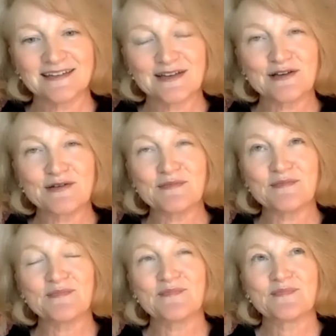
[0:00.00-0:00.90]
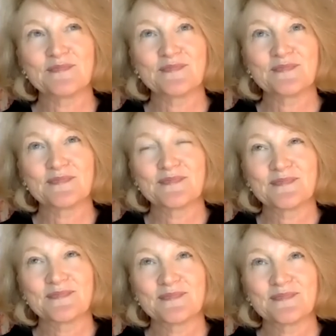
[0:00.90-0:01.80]

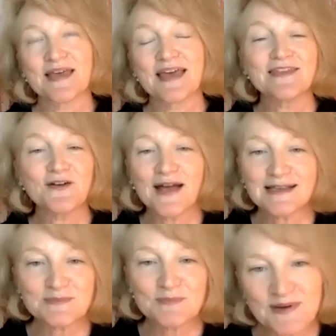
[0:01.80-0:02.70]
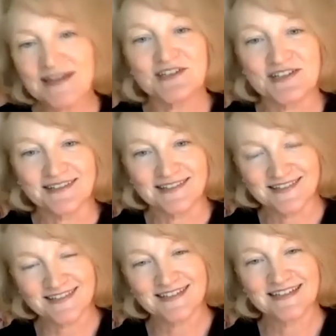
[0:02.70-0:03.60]
their aspirations.